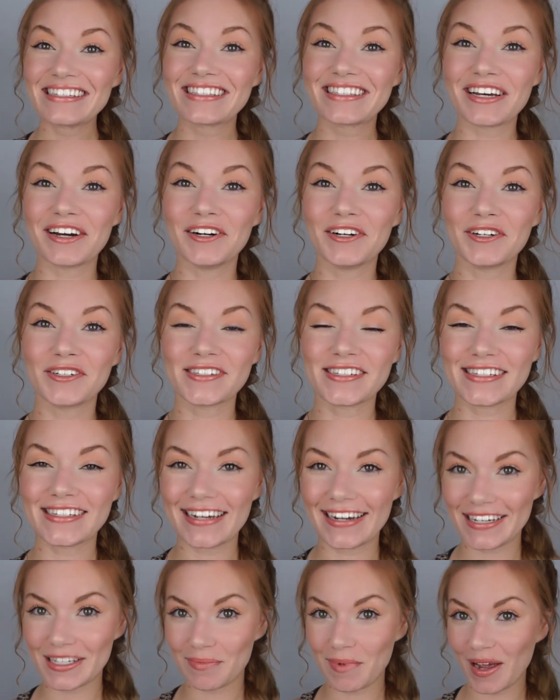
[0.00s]
So
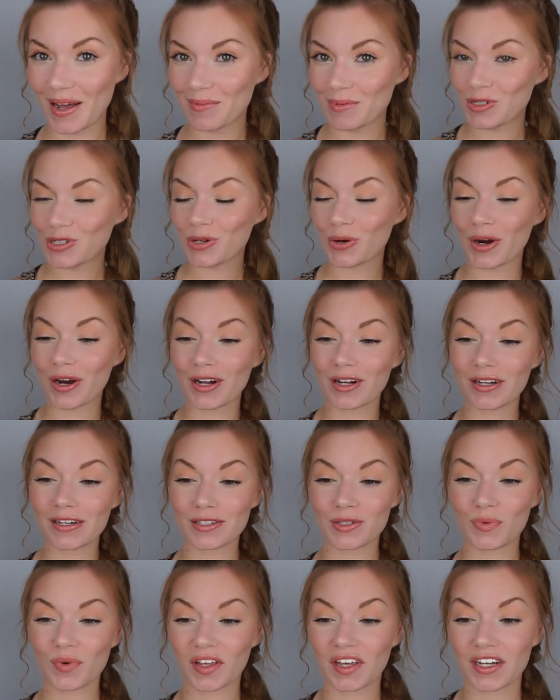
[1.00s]
today's makeup tutorial
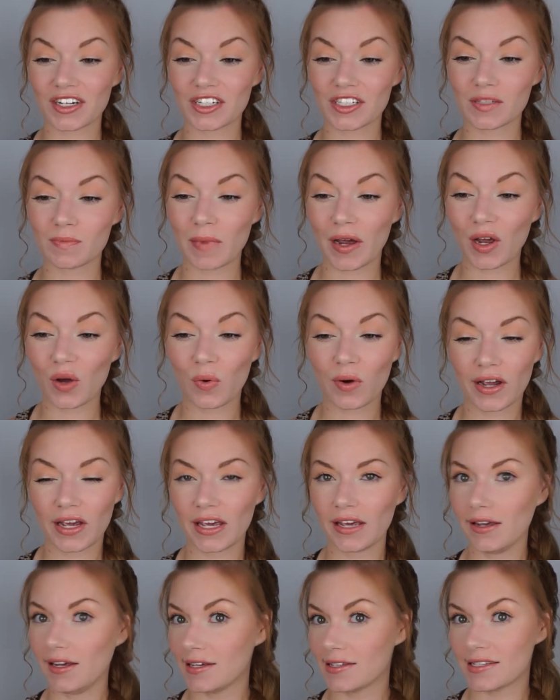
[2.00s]
is really just my quick,
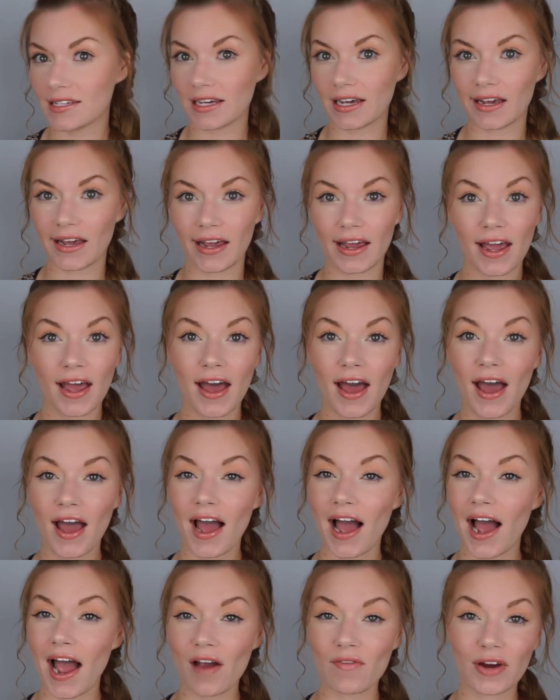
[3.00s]
easy,
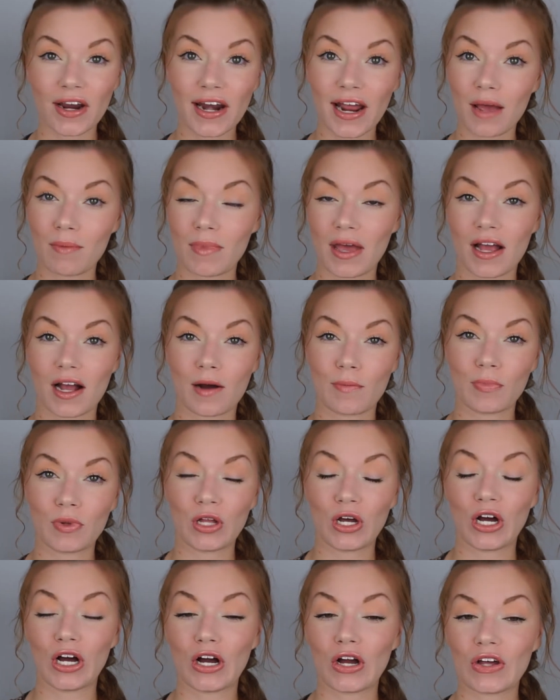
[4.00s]
everyday makeup
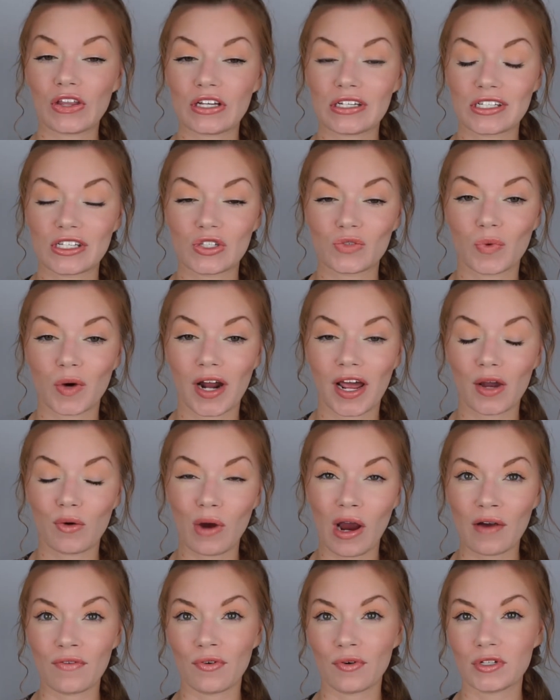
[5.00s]
look. This is what I
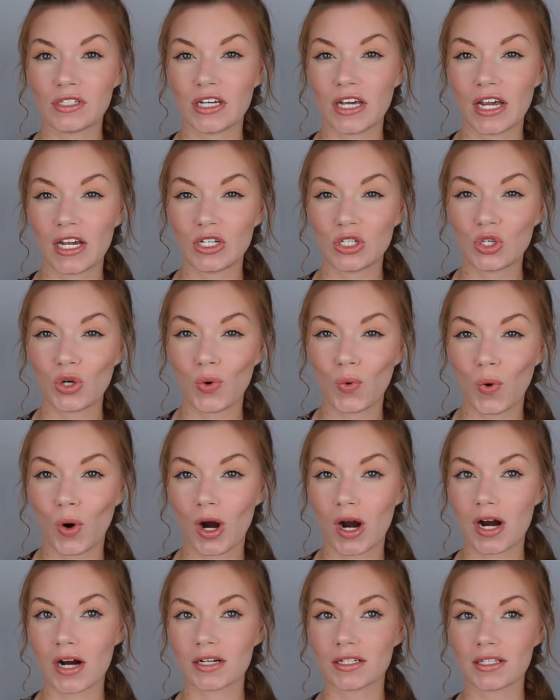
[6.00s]
gravitate
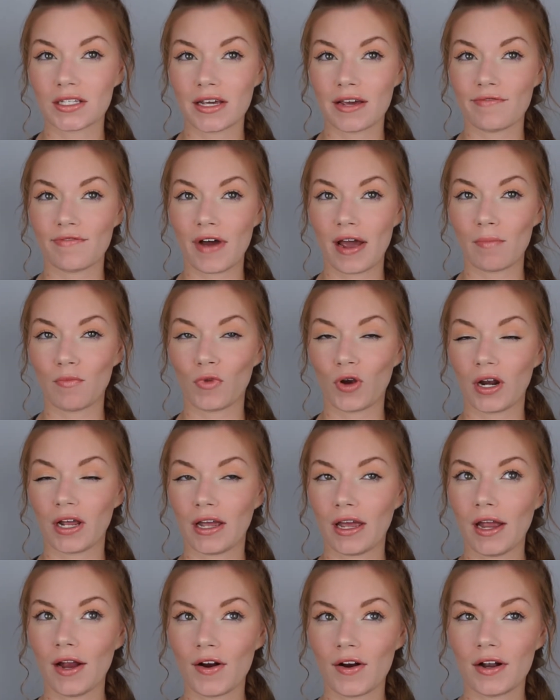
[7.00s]
towards if I'm running
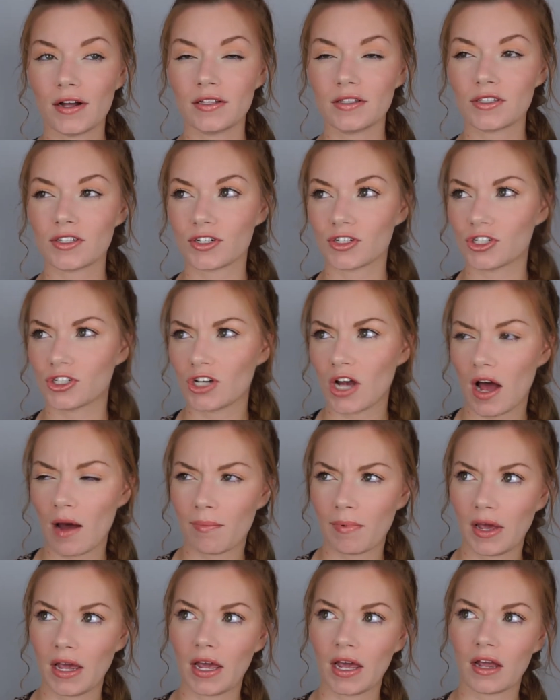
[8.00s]
errands or
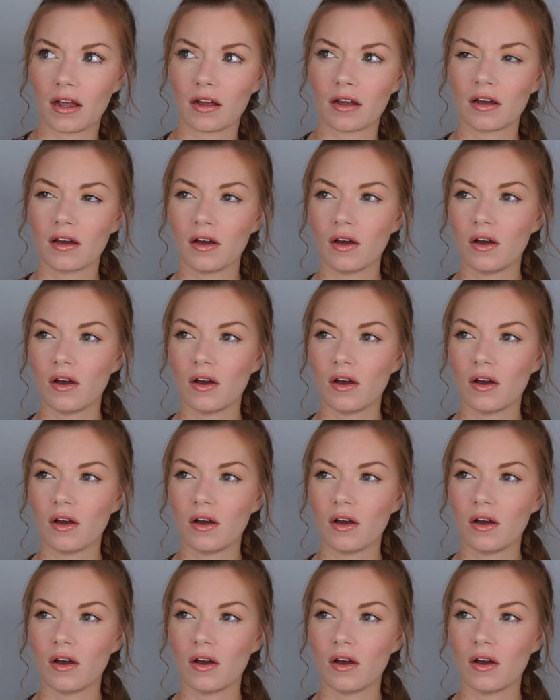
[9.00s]
shopping